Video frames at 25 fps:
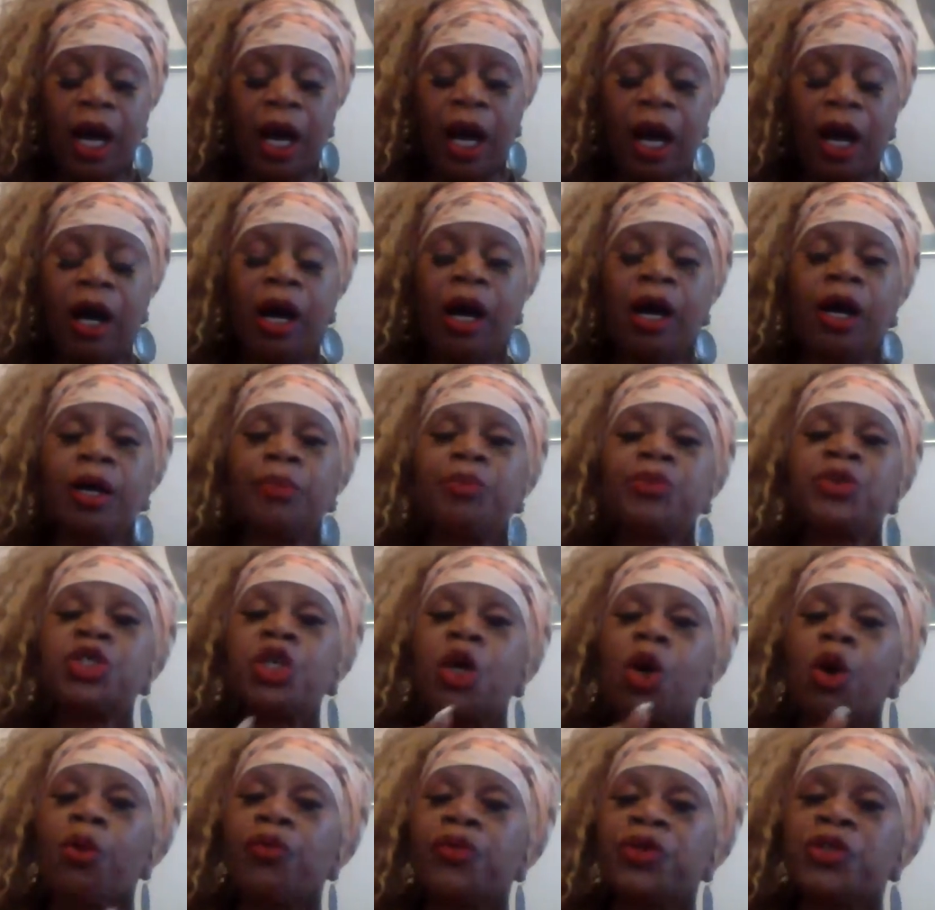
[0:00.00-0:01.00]

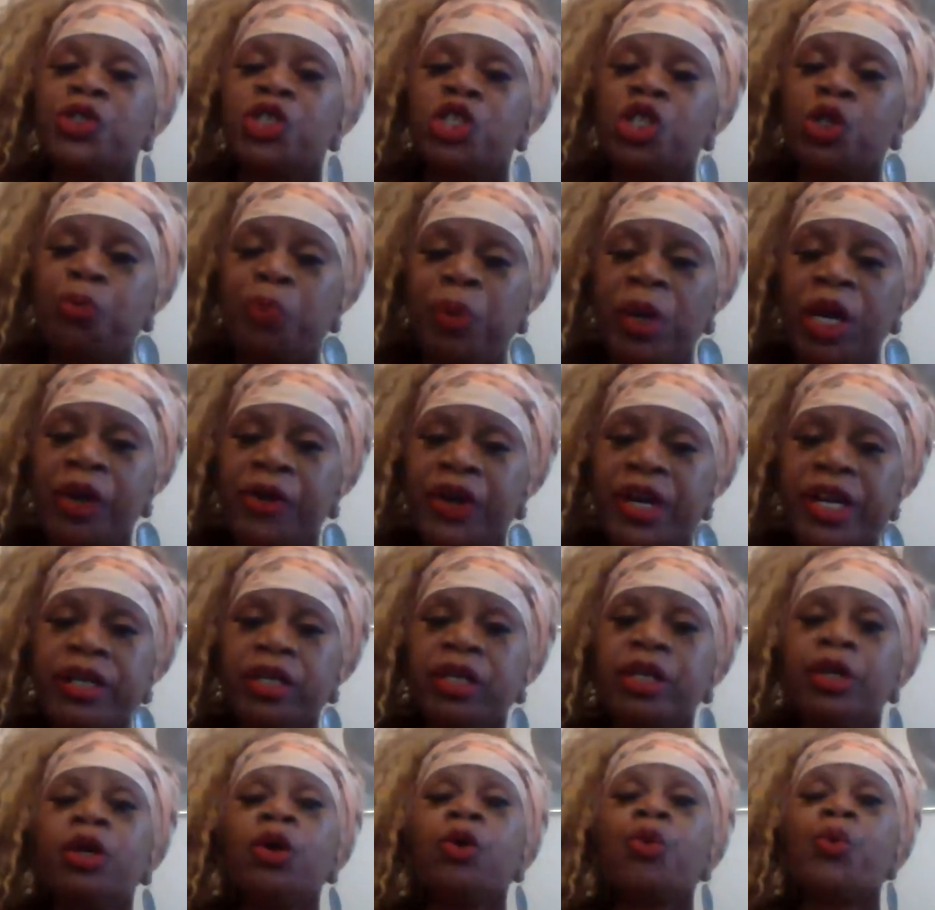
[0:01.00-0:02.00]
So the
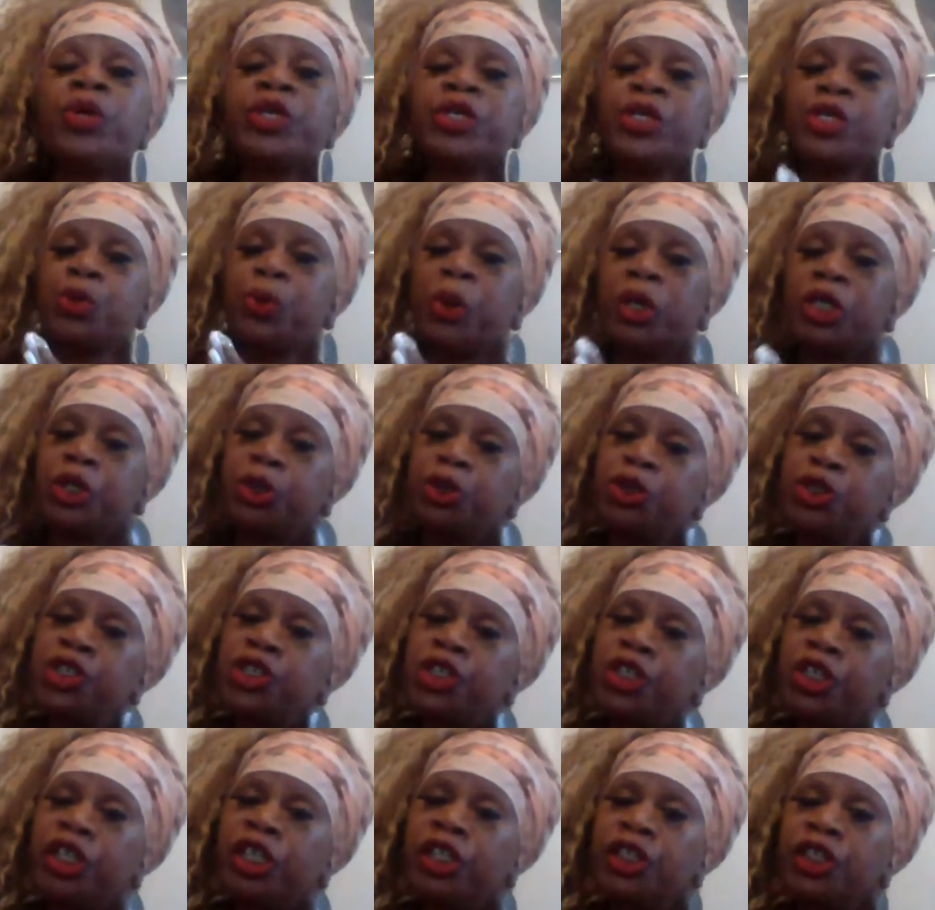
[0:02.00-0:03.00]
spirit, which is what you
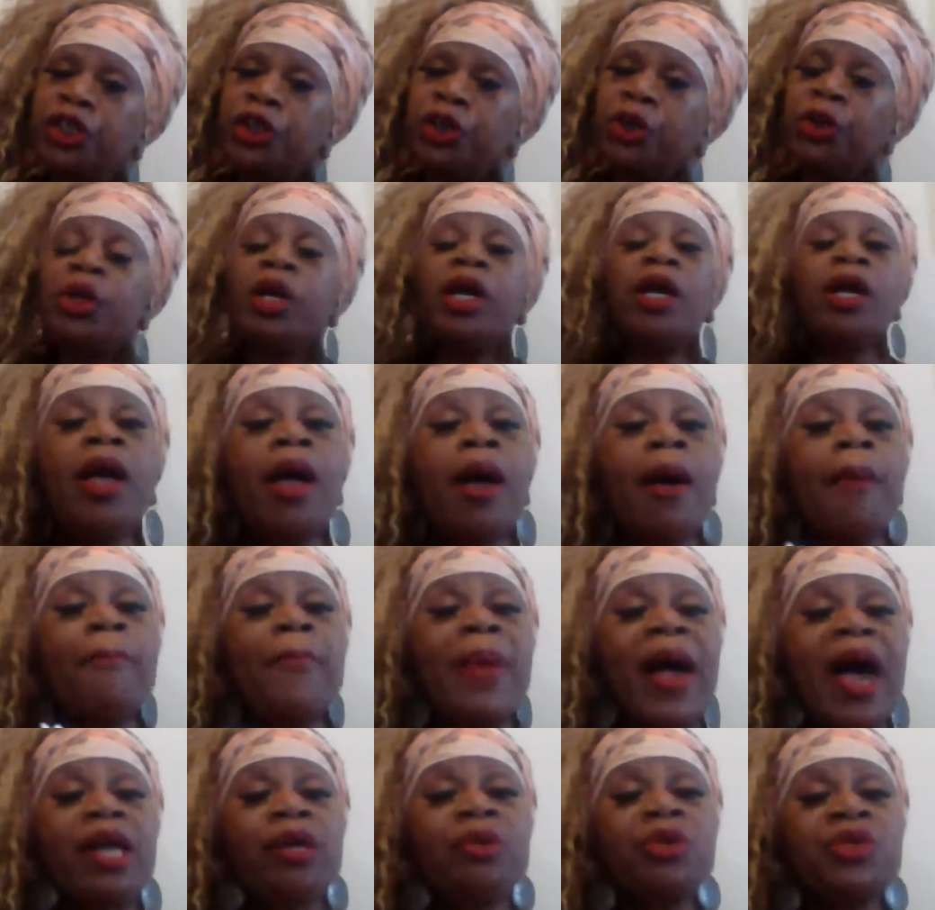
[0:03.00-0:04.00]
should do,
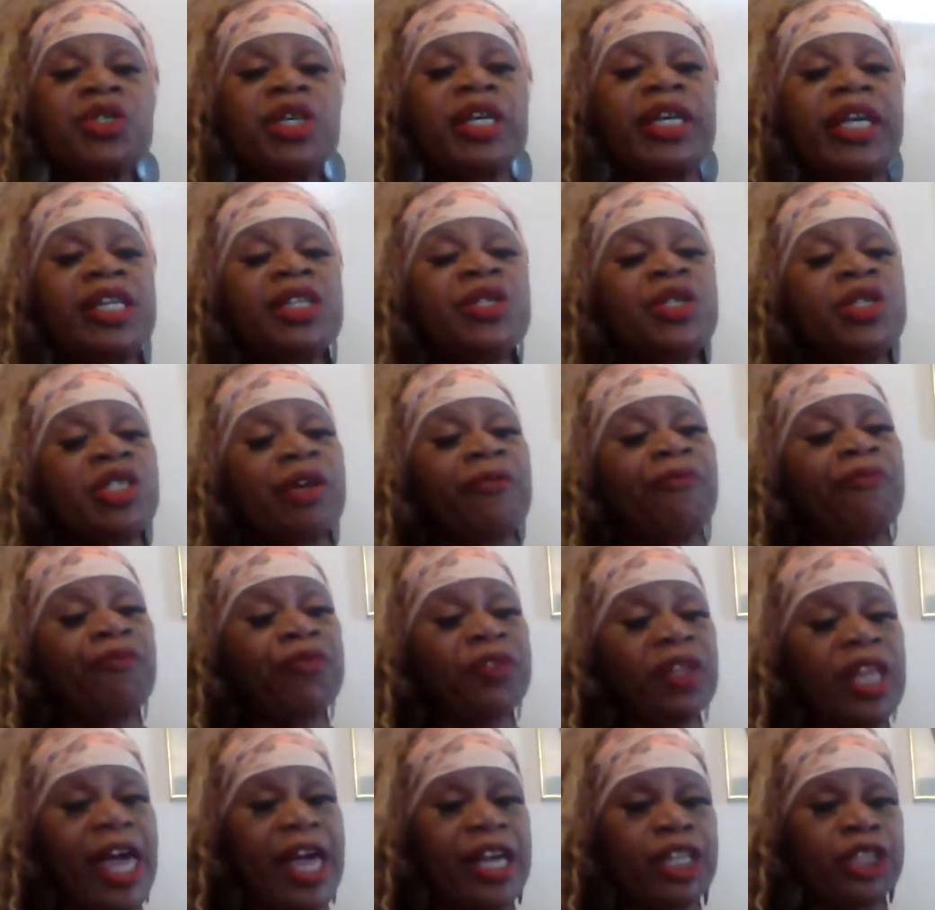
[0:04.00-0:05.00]
battles against the
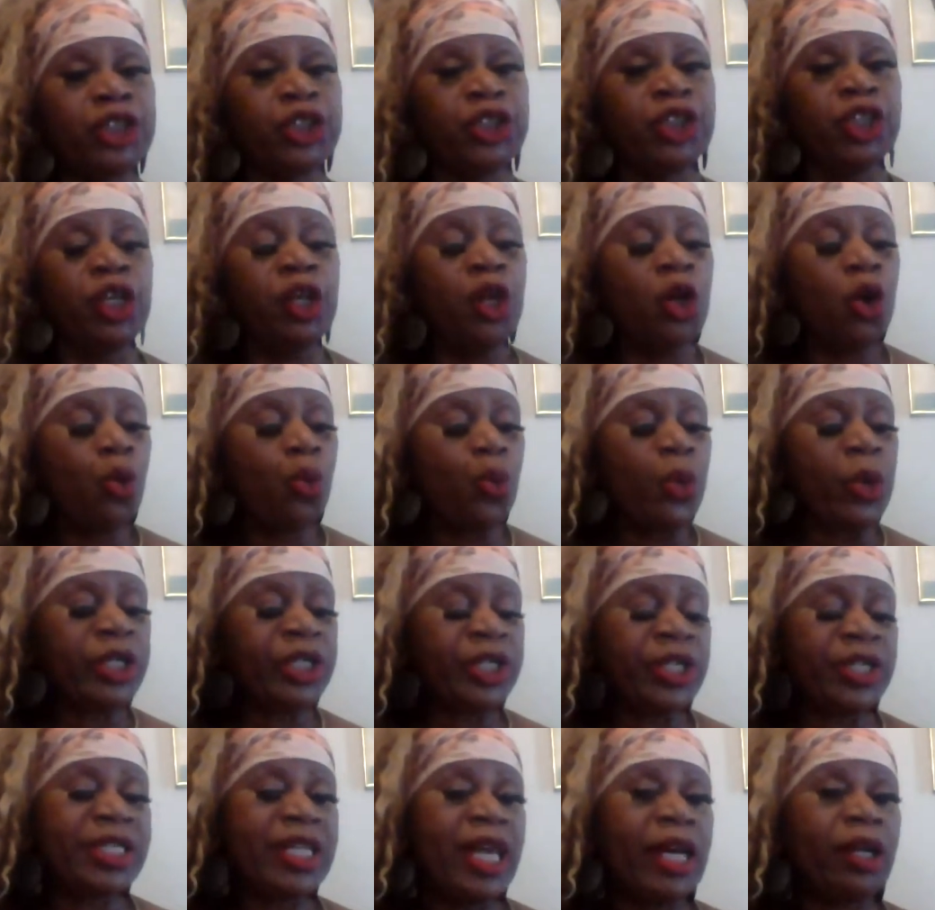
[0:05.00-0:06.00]
flesh,
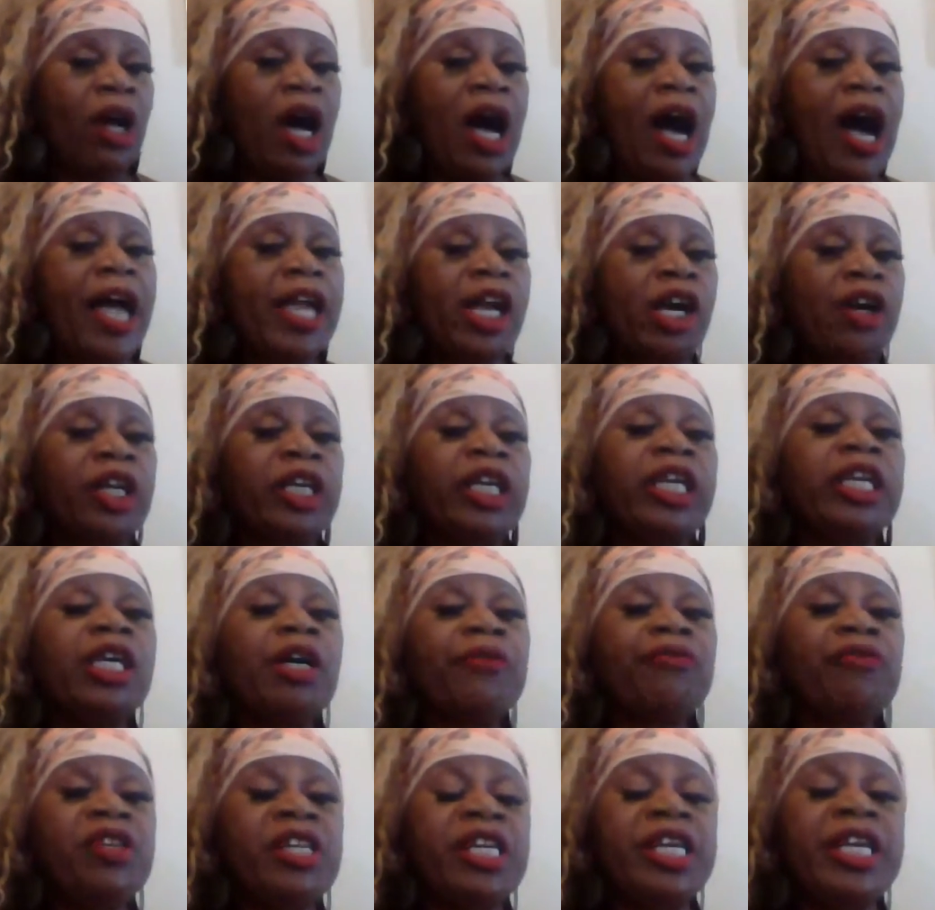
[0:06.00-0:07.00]
which is that hierarchy
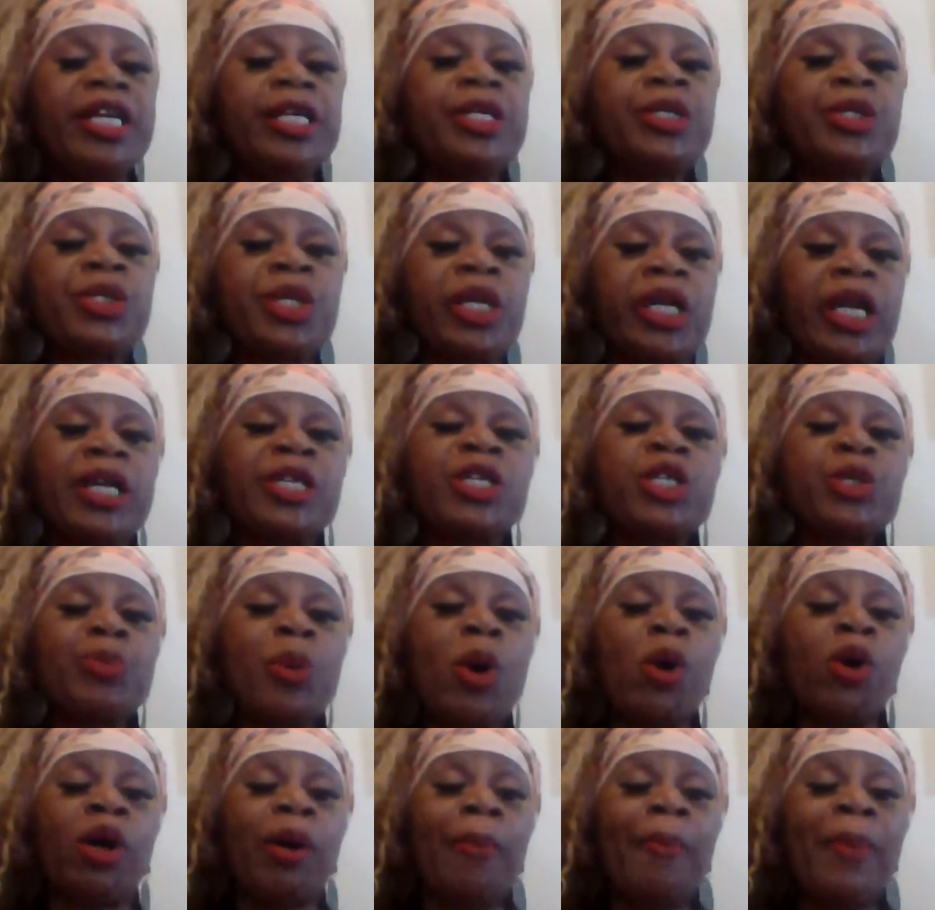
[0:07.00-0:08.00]
of needs that I
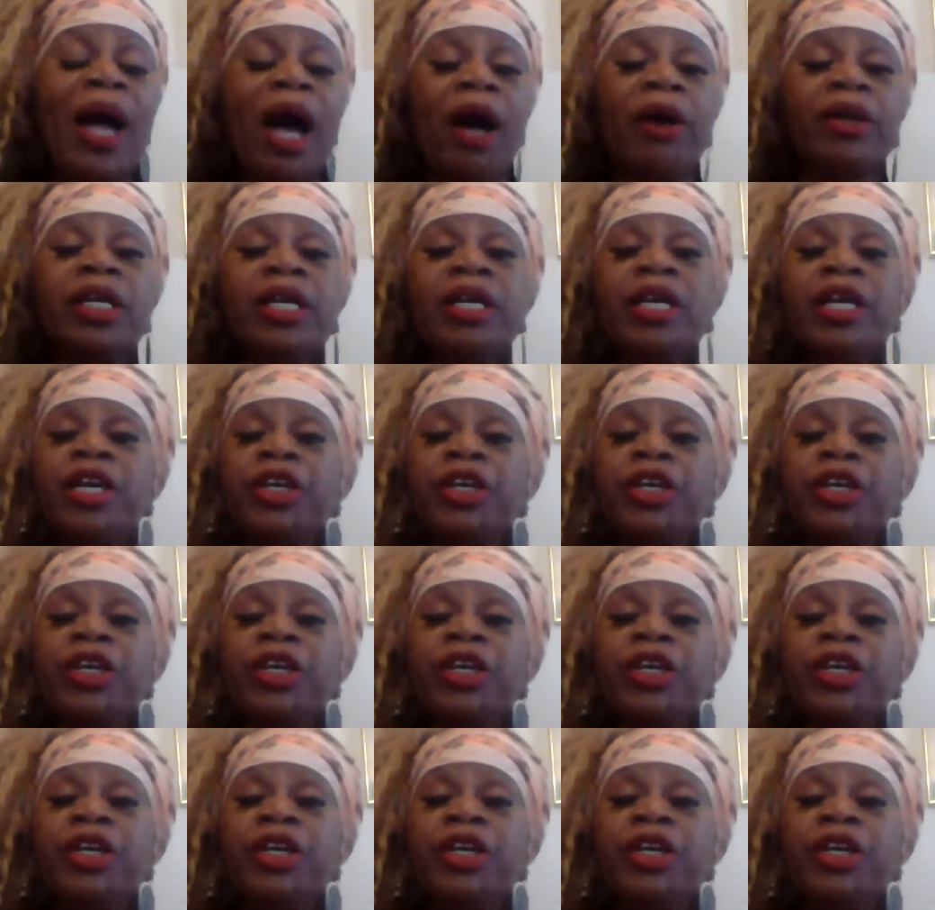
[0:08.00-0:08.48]
spoke about.